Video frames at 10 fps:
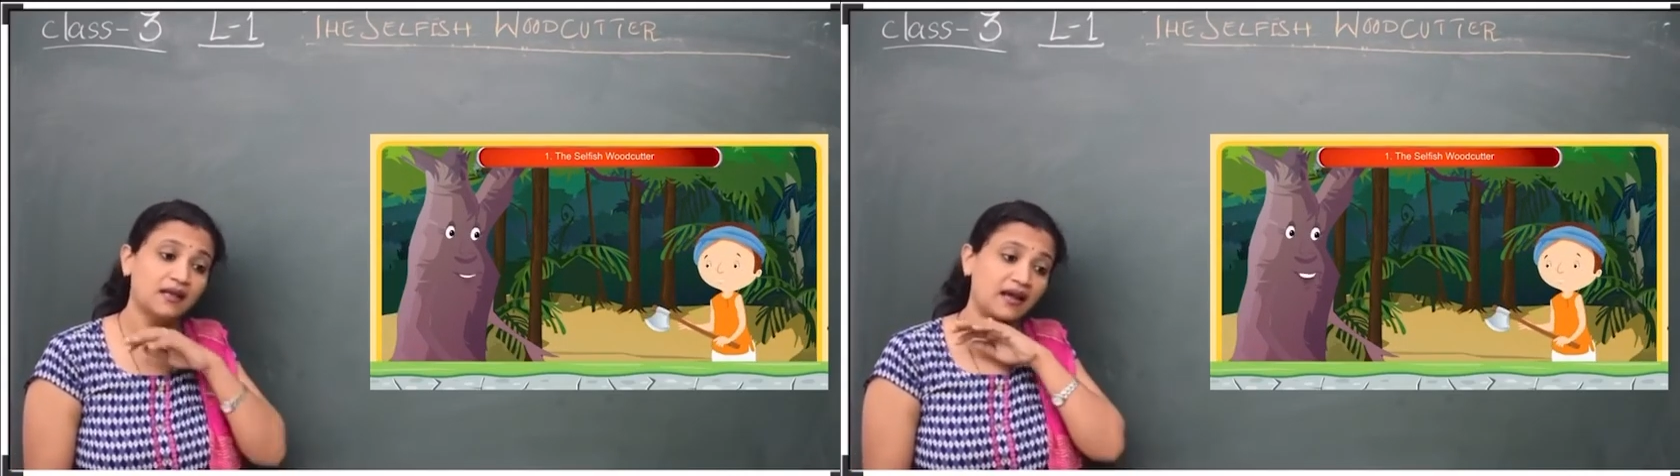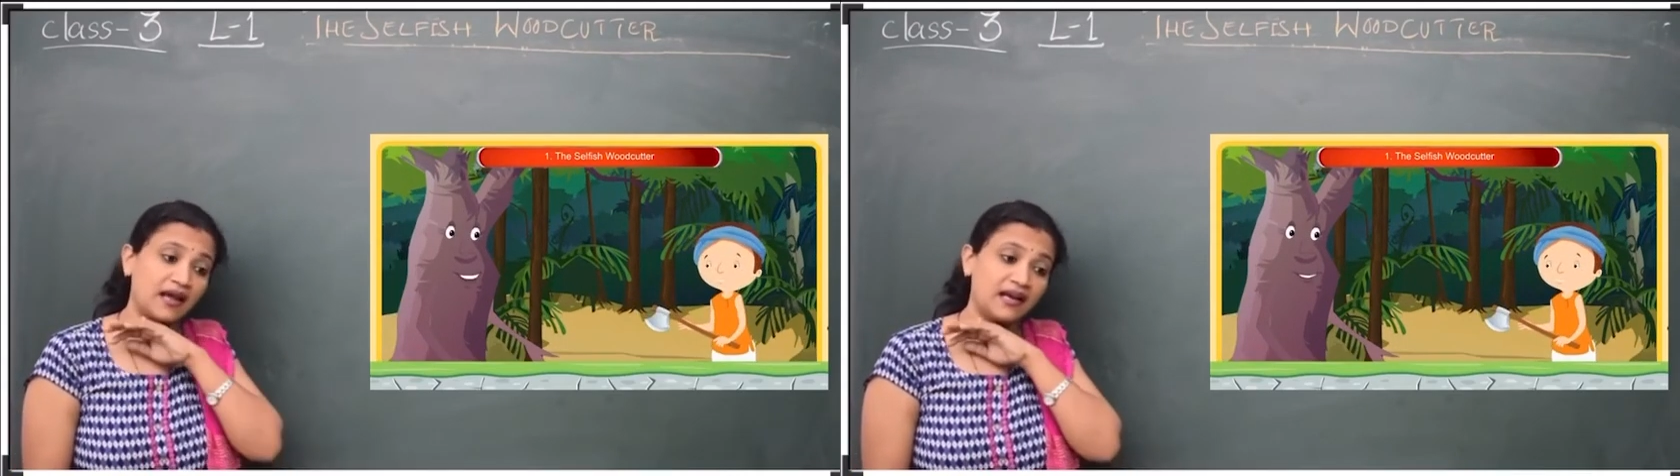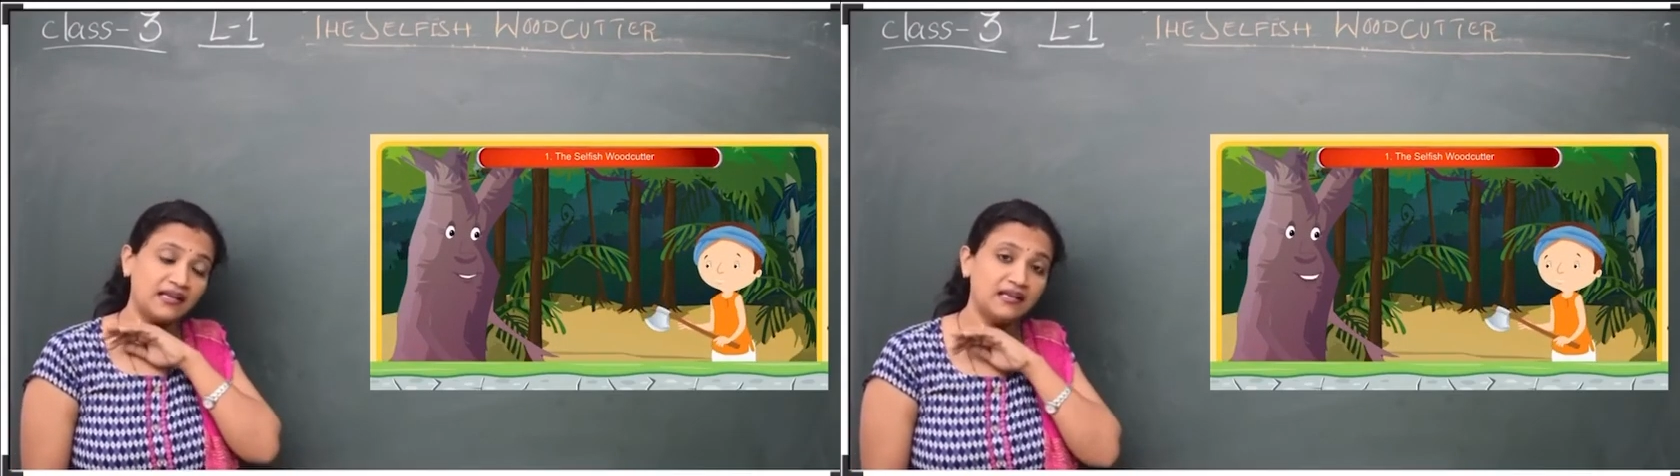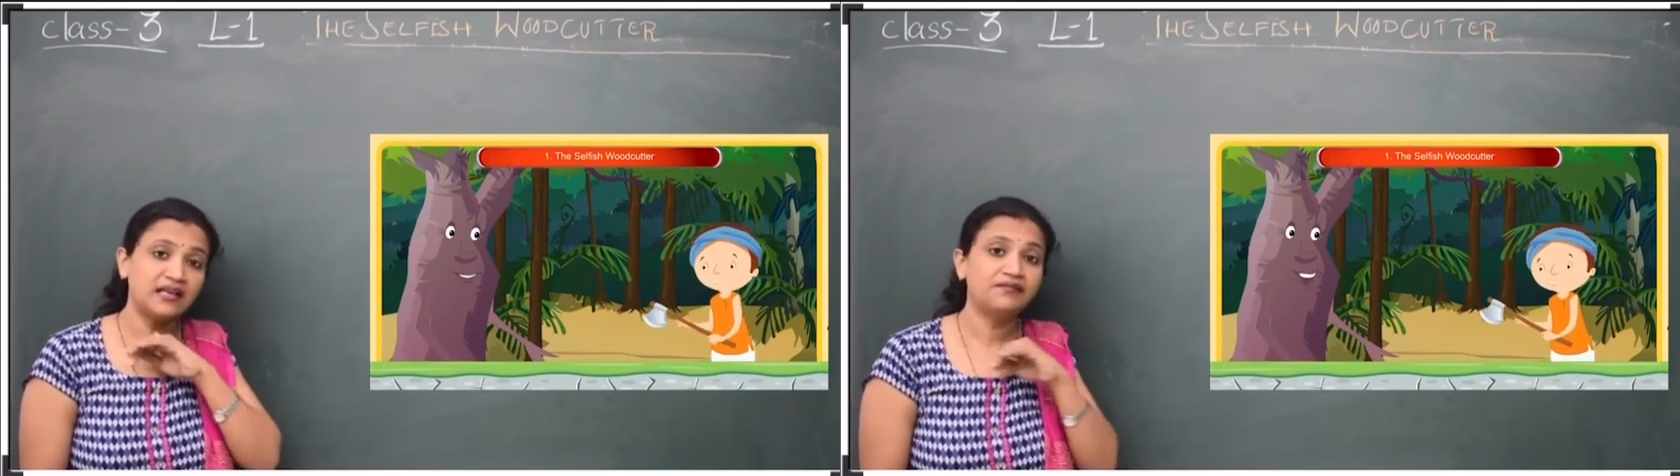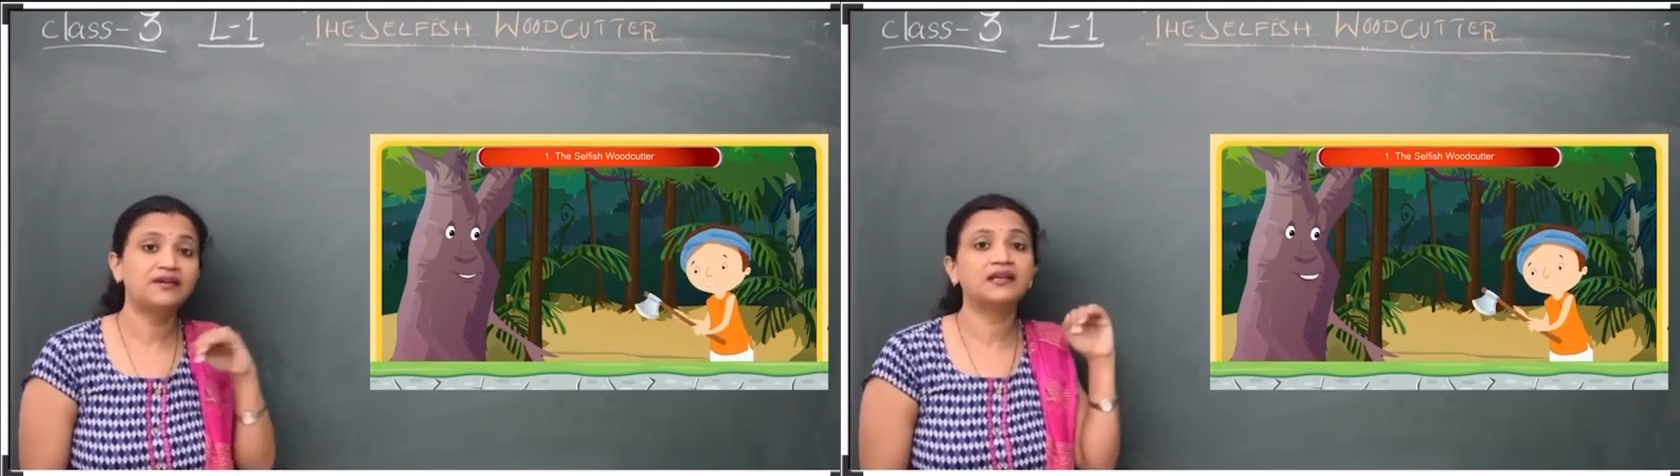and he
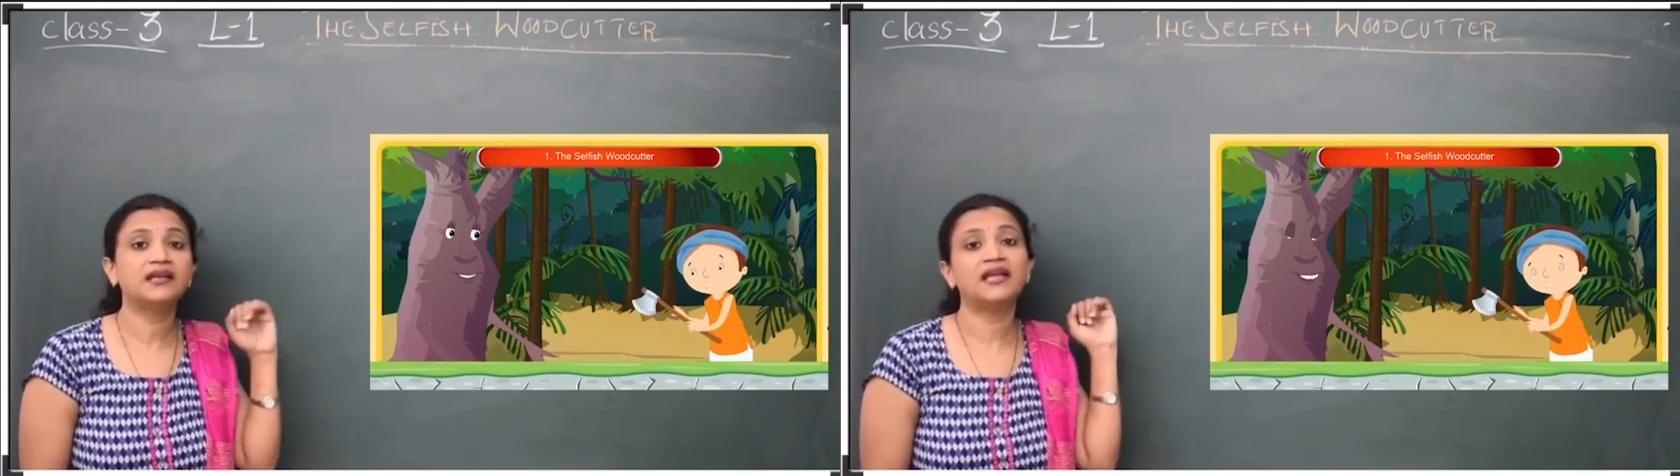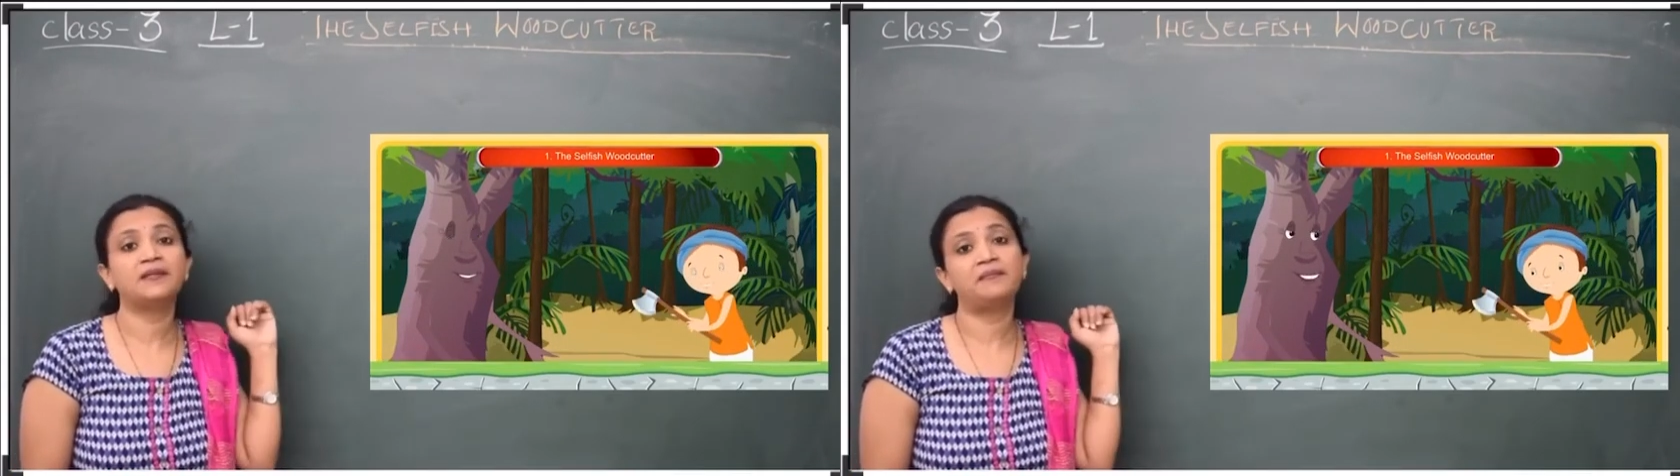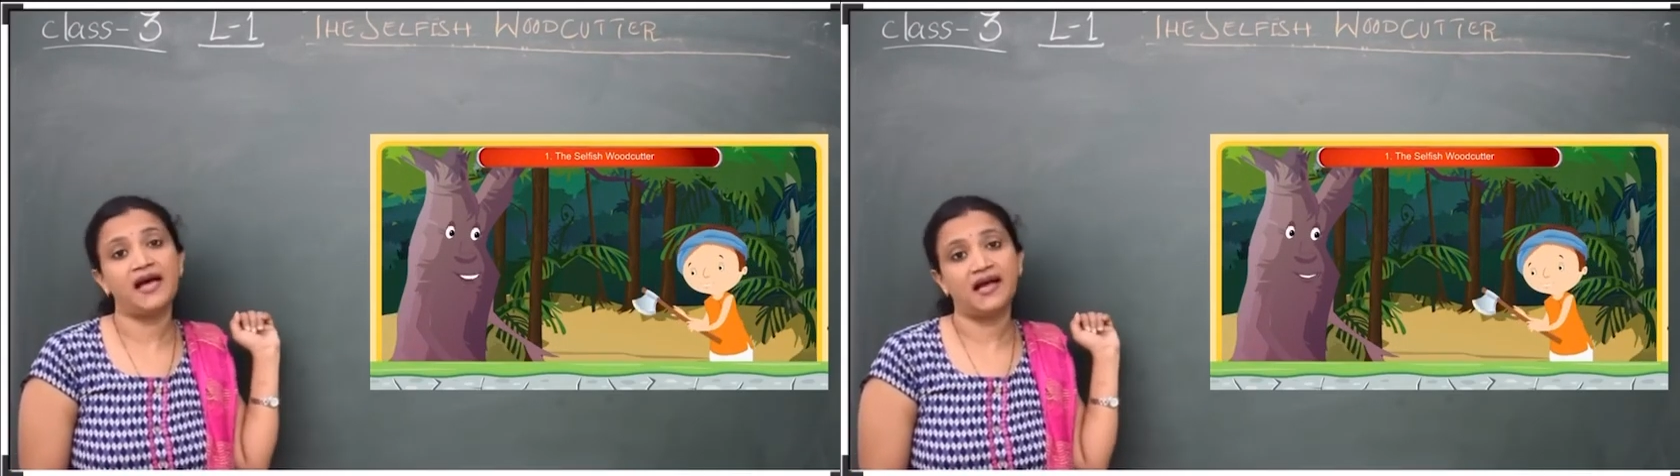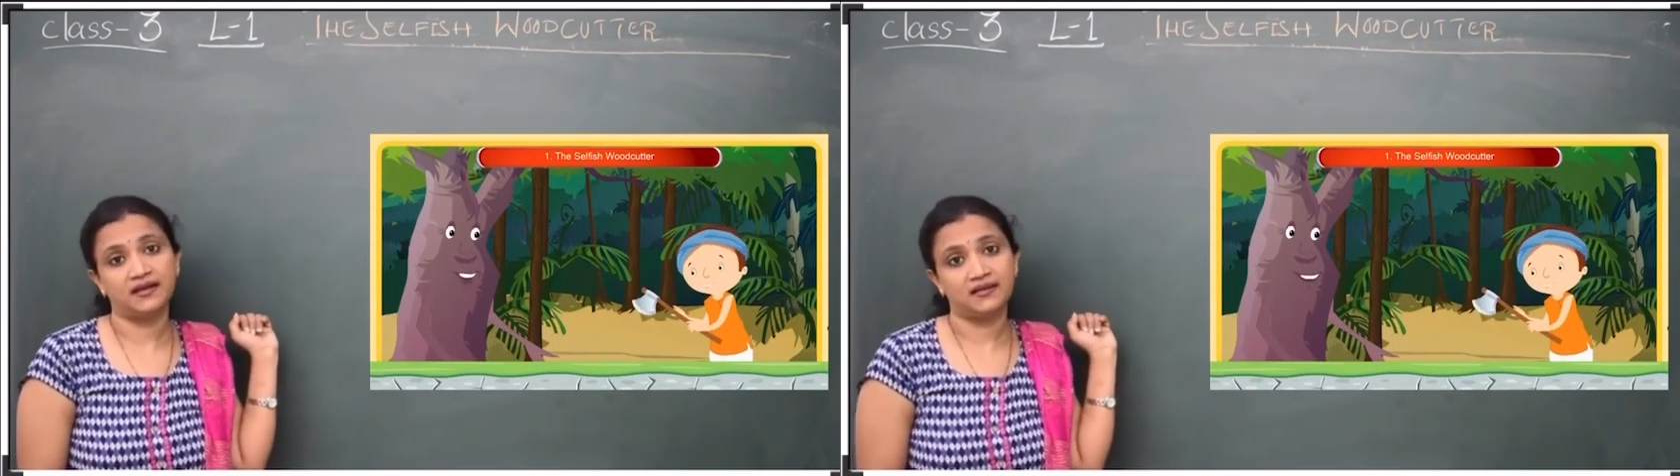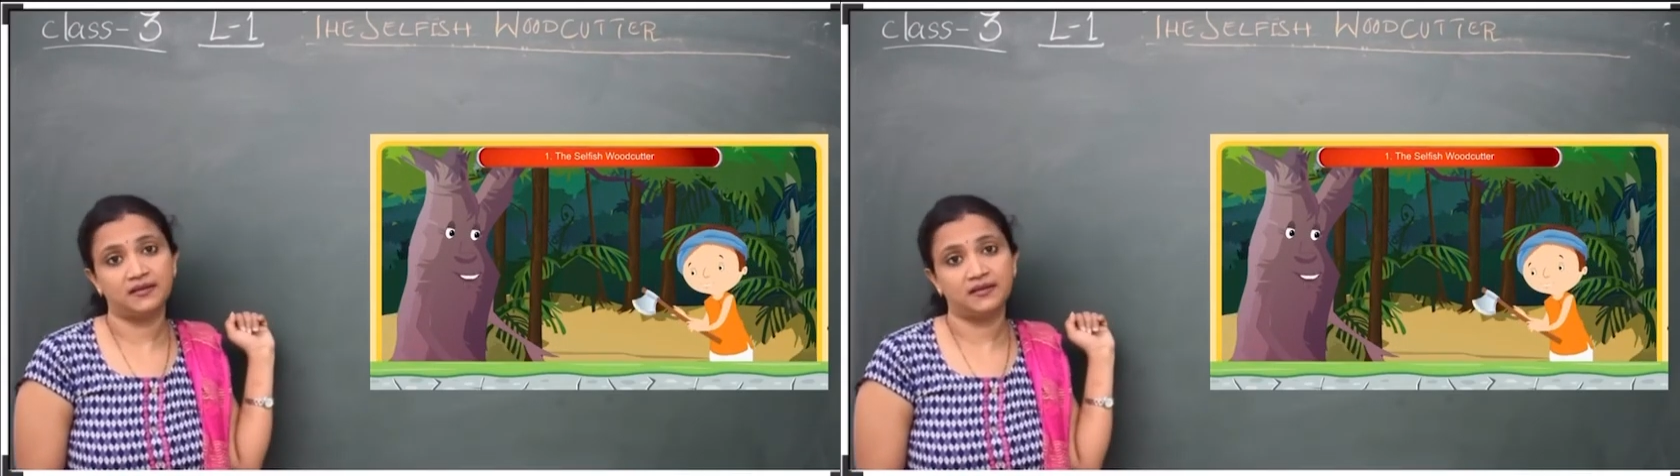never came back.